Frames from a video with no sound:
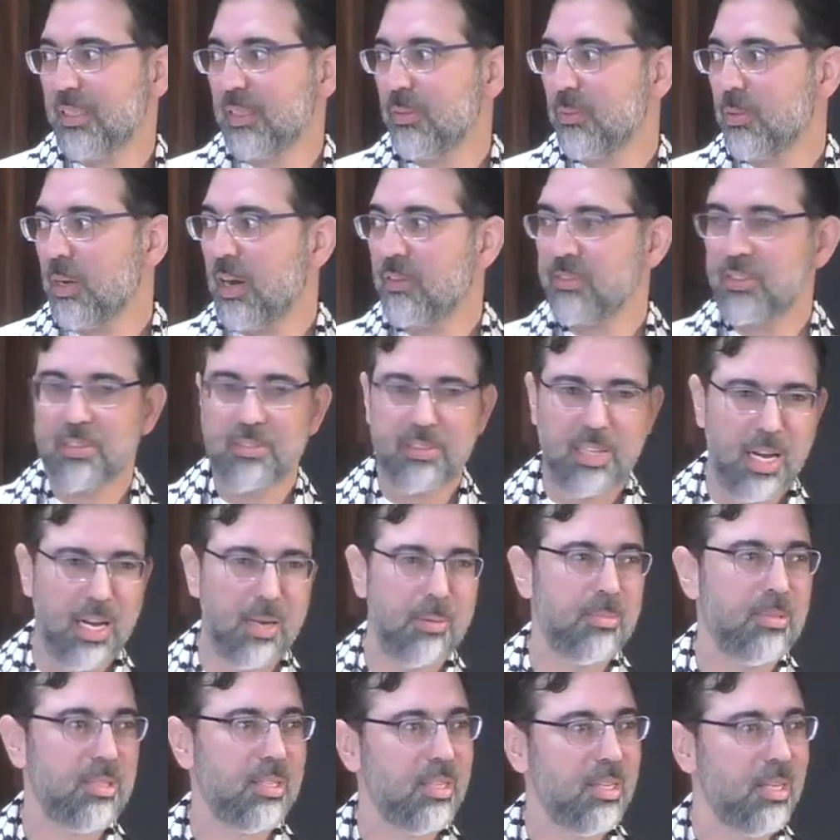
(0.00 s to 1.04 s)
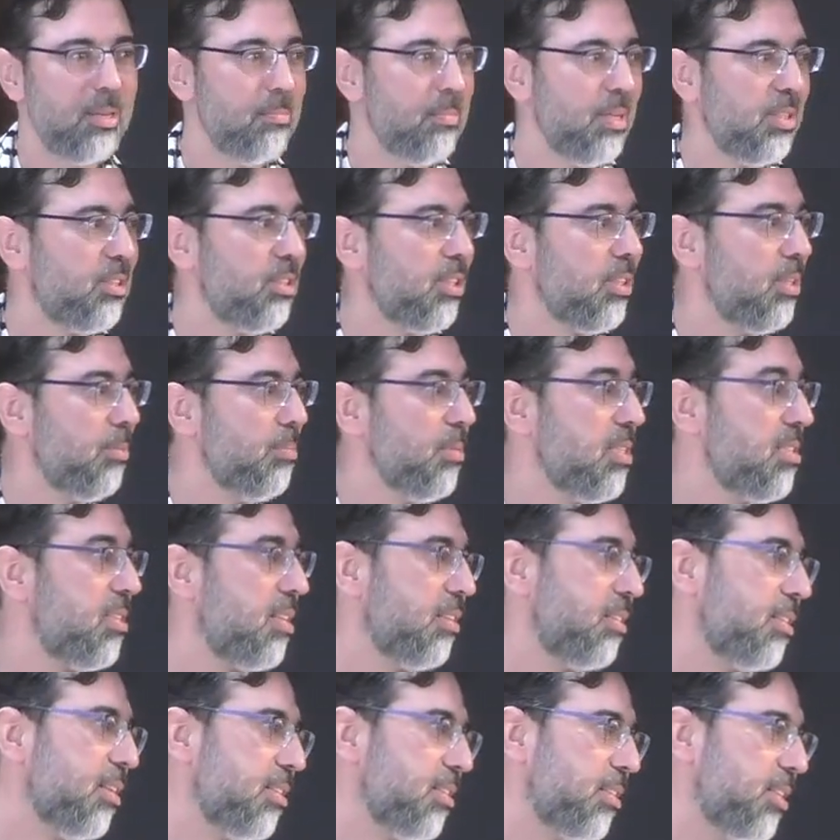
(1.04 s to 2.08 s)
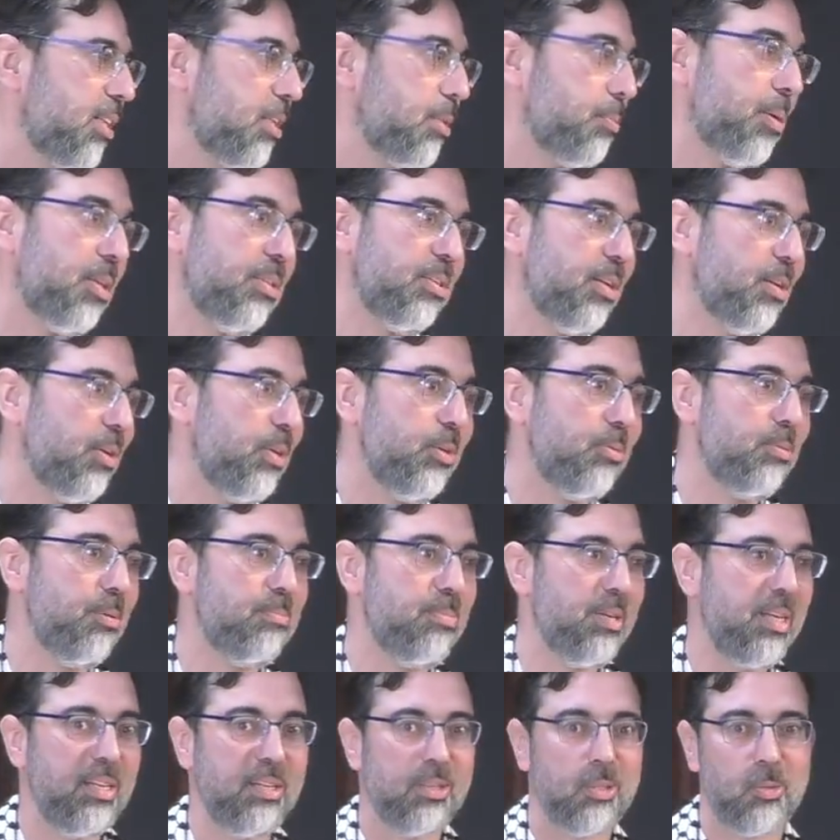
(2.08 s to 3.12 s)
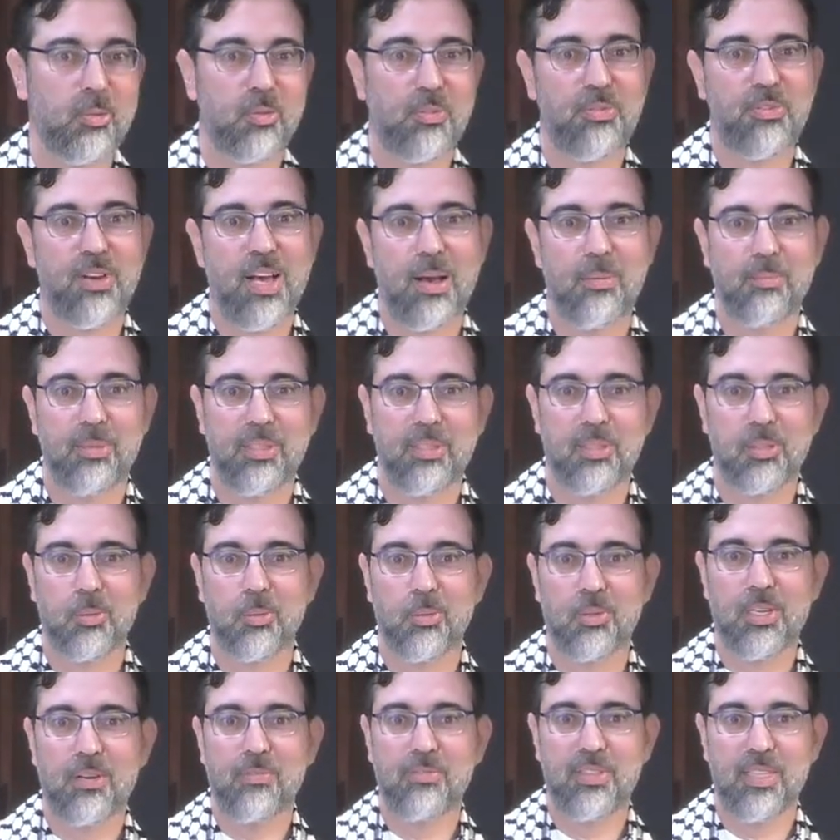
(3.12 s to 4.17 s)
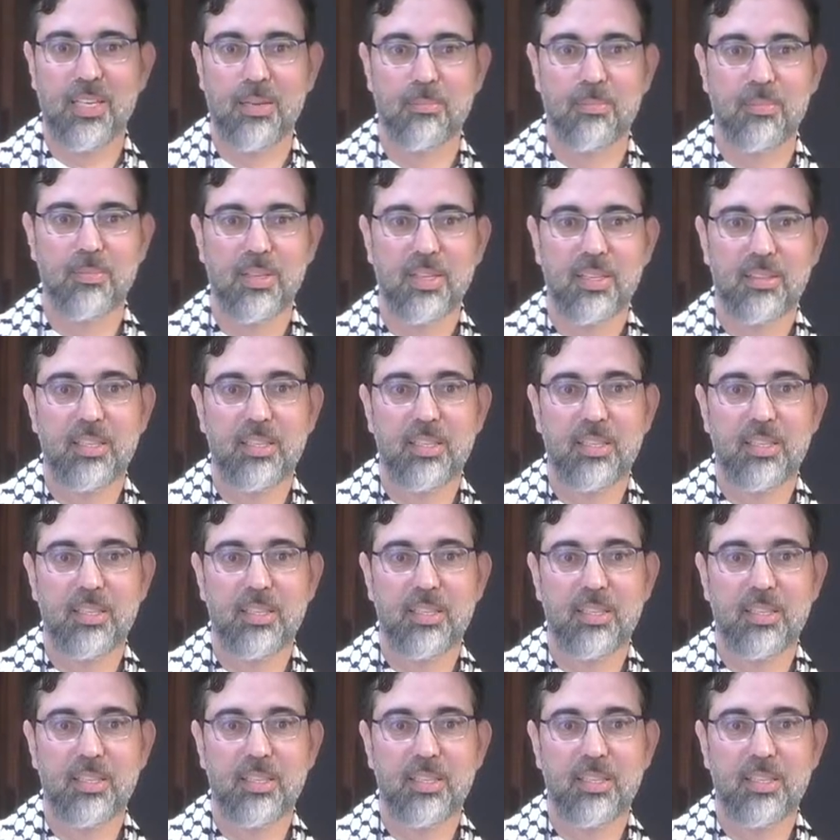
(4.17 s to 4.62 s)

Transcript: We oftentimes mention them as statistics, but they're human beings with families who love them.